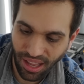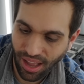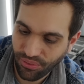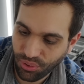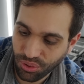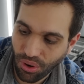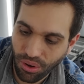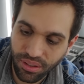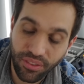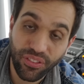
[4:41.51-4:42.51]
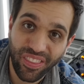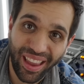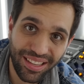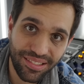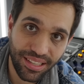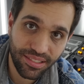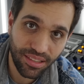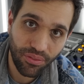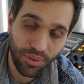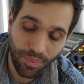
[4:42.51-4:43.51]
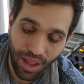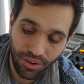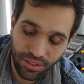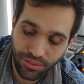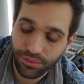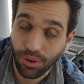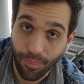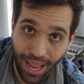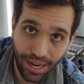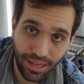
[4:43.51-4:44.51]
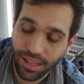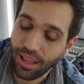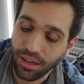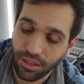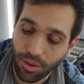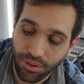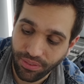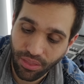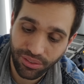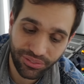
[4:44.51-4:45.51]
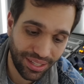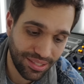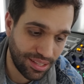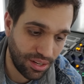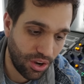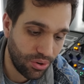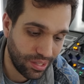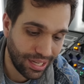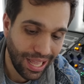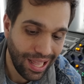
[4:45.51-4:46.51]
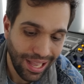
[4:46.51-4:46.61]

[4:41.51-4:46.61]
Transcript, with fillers: I've heard only fantastic stuff about it from Andy and a couple of other friends that own it.